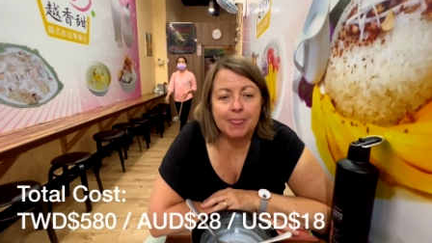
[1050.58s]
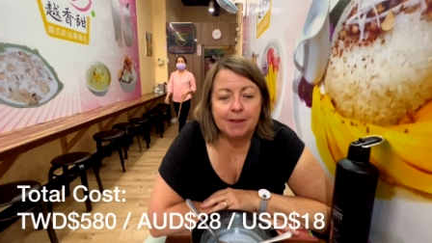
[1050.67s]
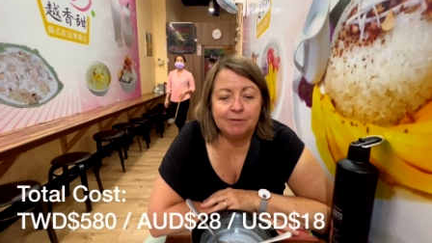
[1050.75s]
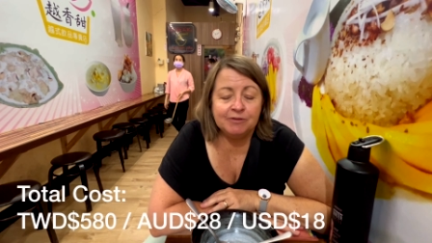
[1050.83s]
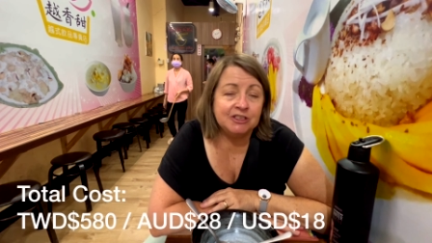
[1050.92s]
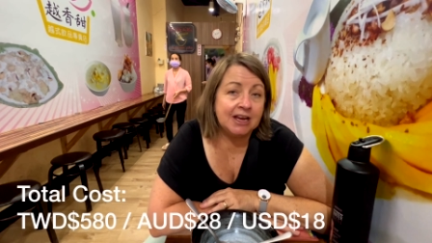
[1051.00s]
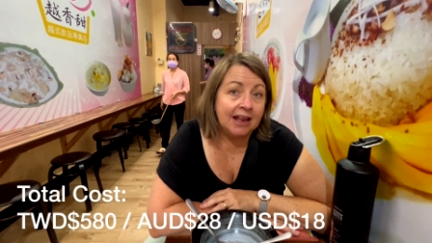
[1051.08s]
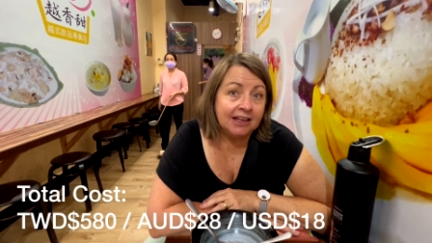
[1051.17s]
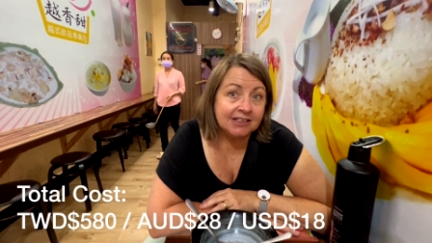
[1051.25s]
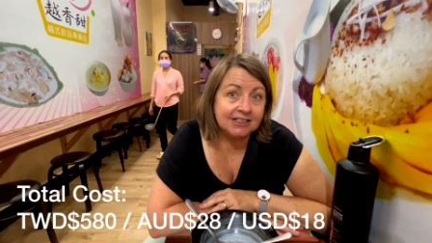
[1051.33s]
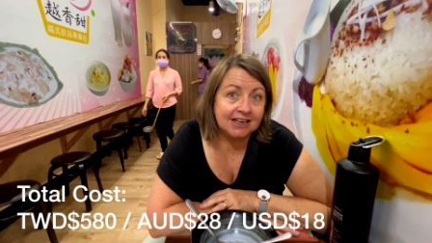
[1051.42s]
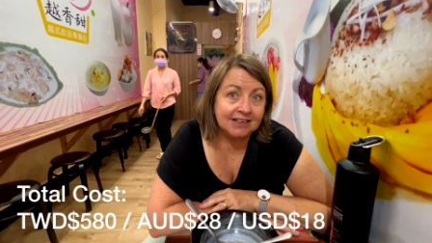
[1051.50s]
We've
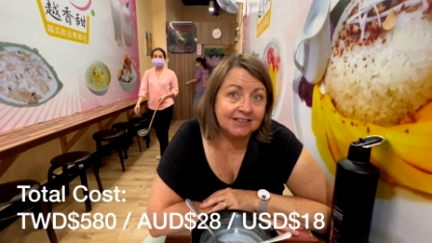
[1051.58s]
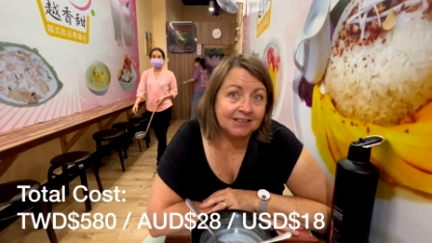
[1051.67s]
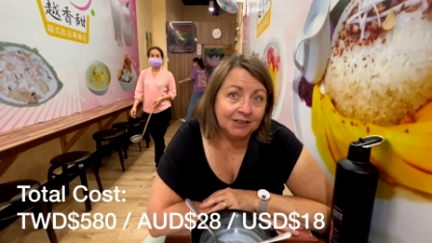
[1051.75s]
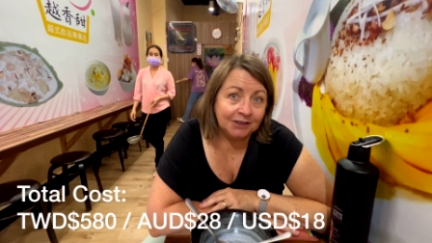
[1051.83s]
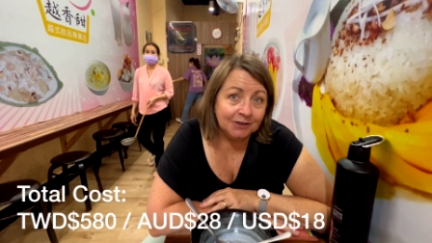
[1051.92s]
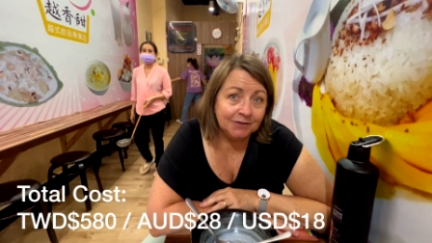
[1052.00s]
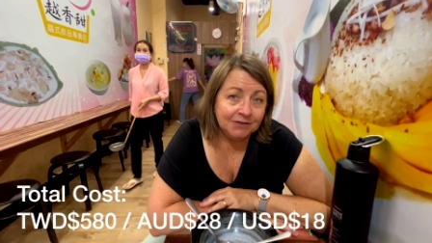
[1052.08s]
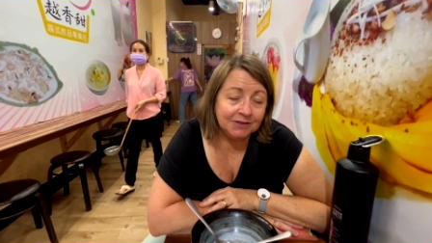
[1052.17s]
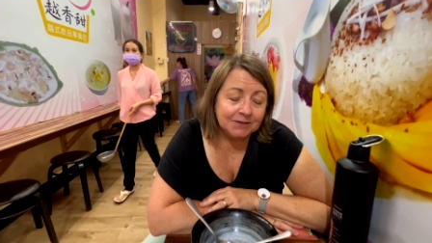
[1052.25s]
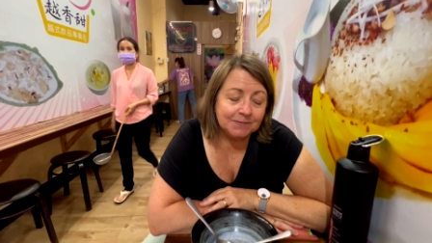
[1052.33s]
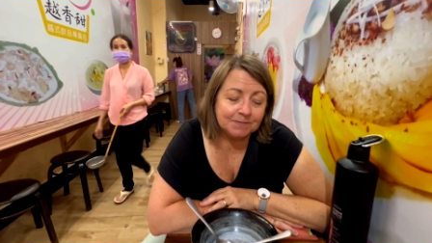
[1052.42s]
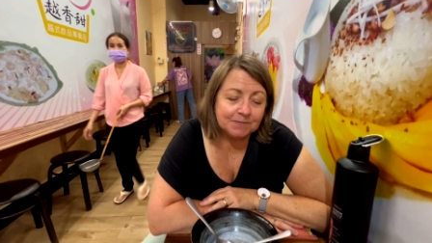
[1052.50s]
challenged
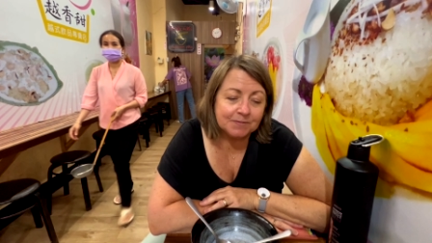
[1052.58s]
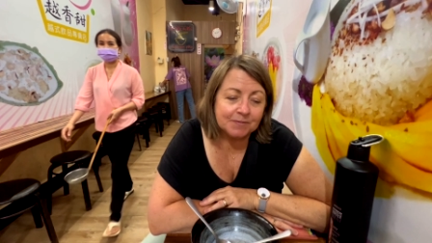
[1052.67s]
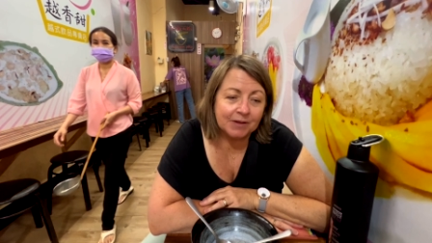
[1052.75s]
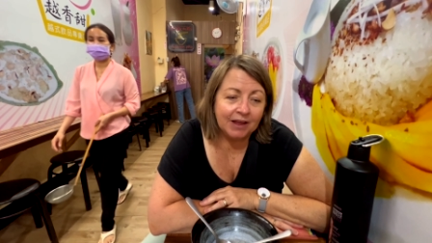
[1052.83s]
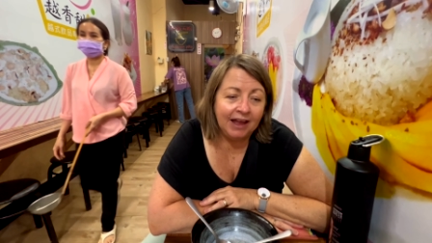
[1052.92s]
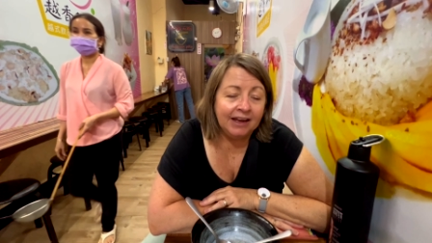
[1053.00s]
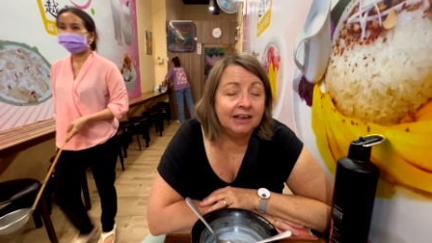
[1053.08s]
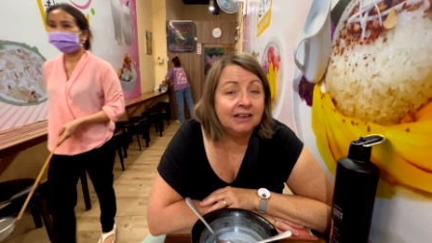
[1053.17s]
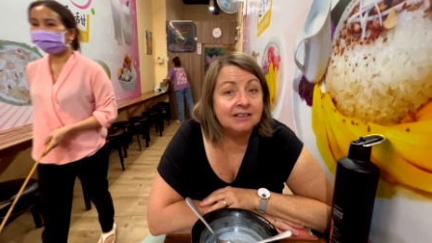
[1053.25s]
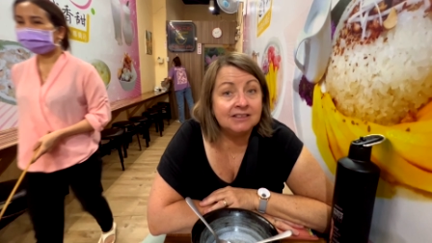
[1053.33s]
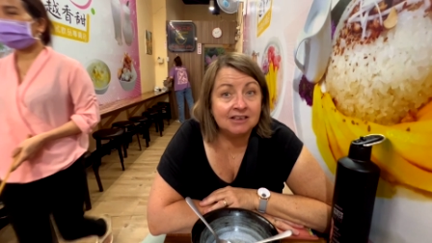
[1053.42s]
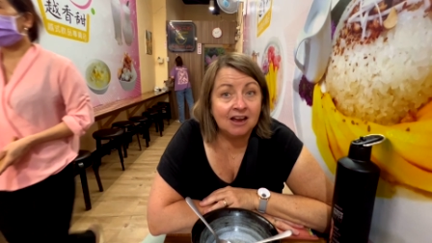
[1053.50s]
ourselves and it
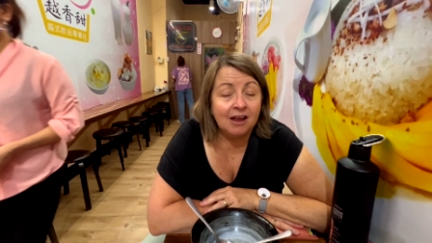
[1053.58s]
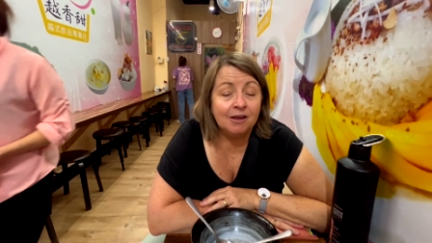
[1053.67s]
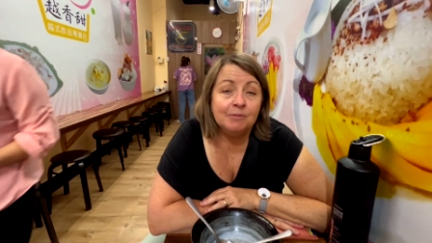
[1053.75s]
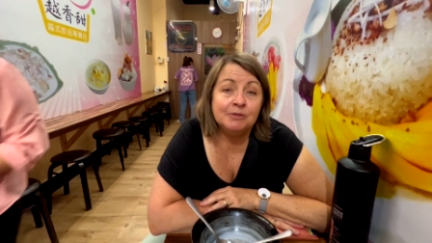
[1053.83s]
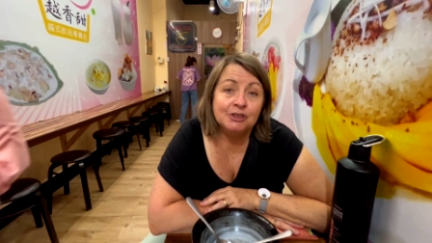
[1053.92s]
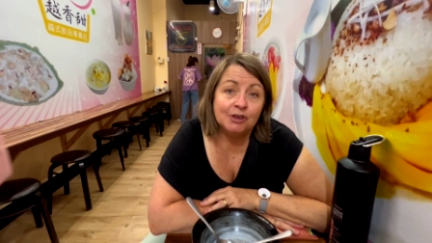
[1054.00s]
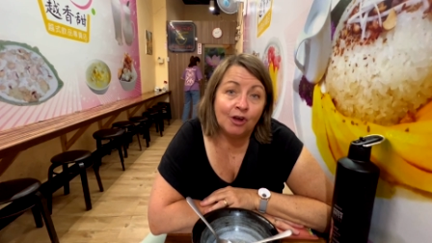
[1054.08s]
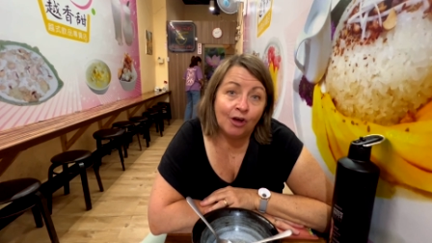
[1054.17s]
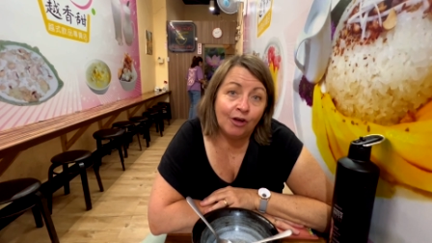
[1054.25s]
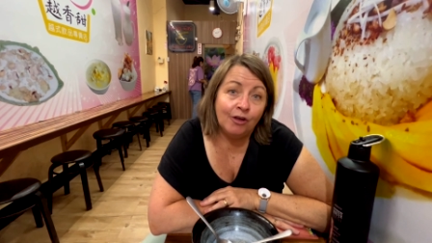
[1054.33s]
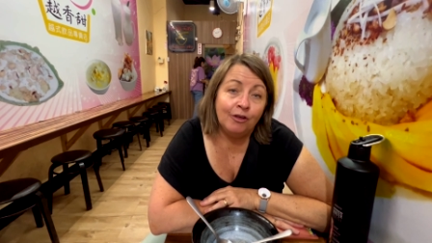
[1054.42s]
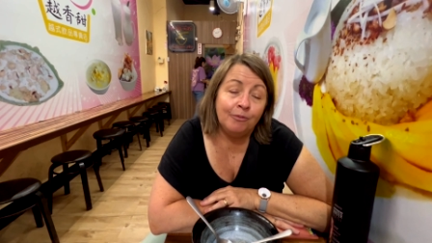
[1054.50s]
is time to
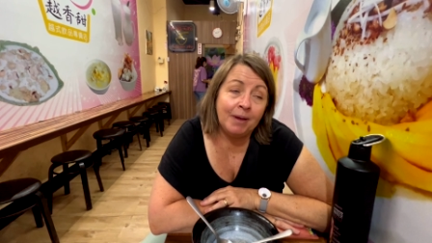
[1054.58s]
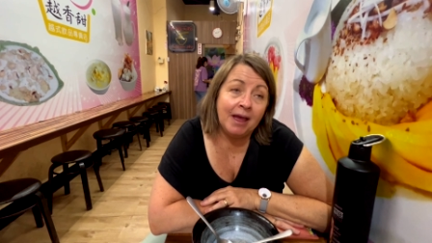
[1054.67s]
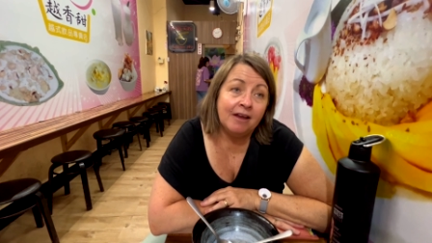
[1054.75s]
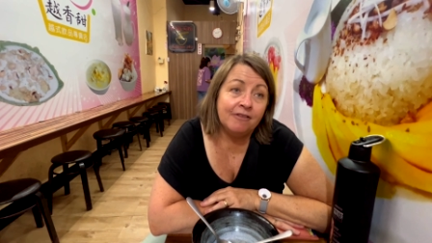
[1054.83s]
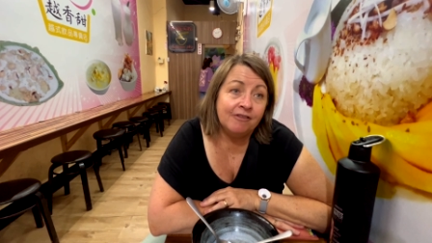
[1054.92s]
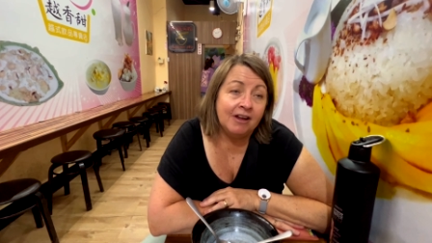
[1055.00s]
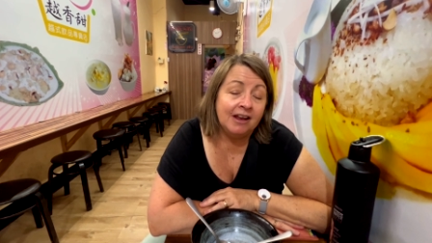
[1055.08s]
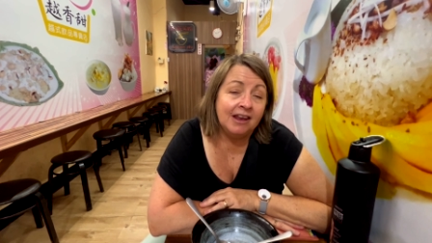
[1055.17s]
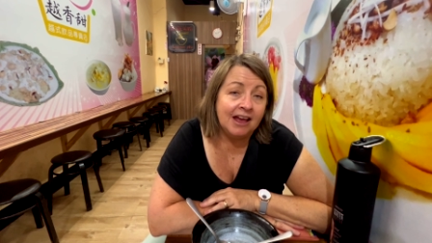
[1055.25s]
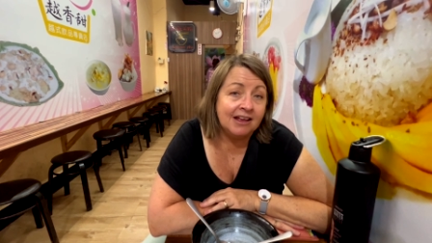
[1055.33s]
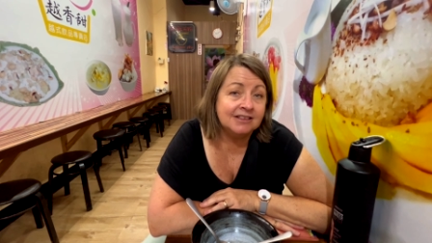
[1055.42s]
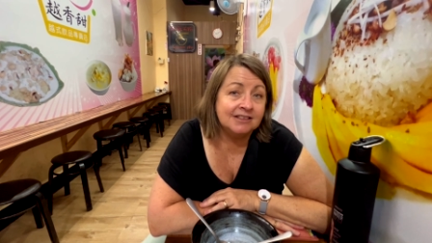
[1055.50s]
go back for our
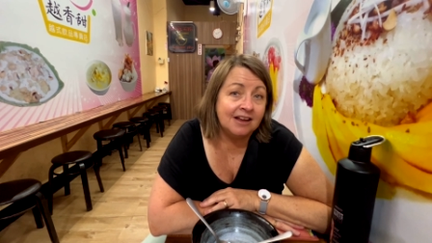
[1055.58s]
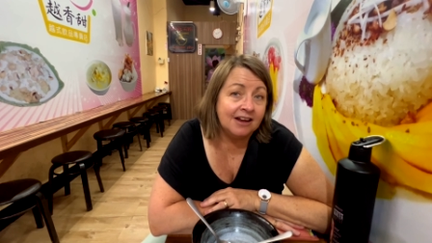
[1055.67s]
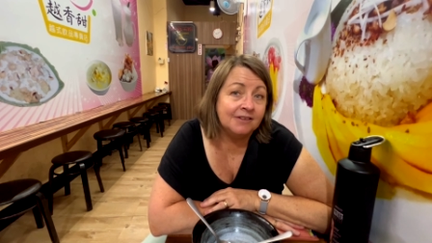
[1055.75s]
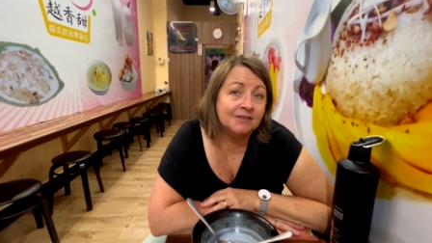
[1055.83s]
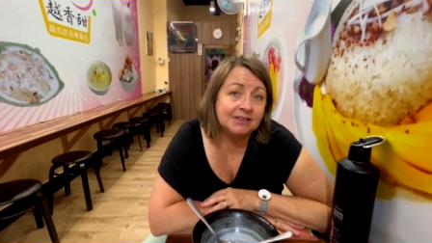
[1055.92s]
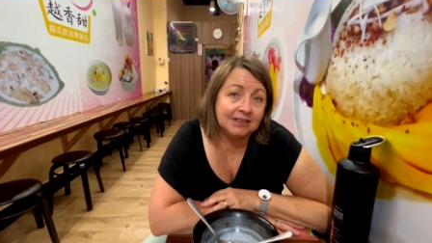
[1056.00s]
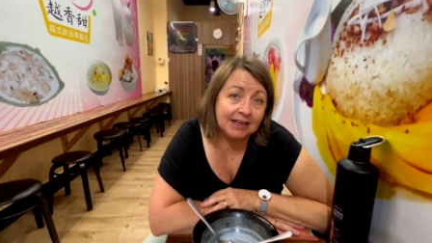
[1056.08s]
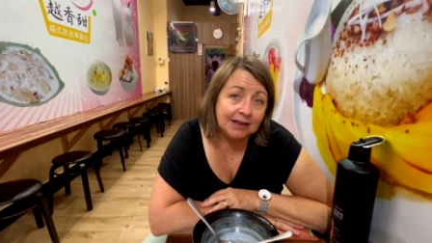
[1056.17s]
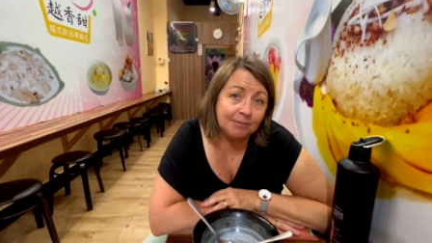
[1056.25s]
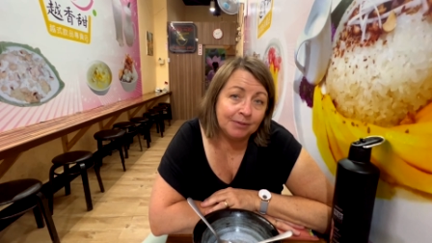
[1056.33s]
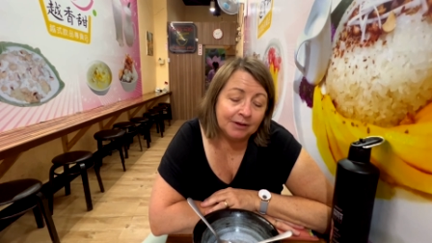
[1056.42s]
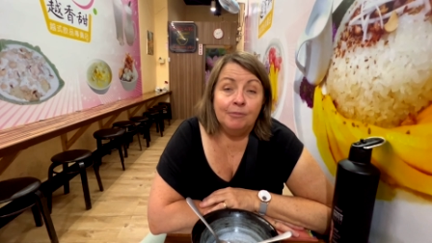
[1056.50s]
last night of sleep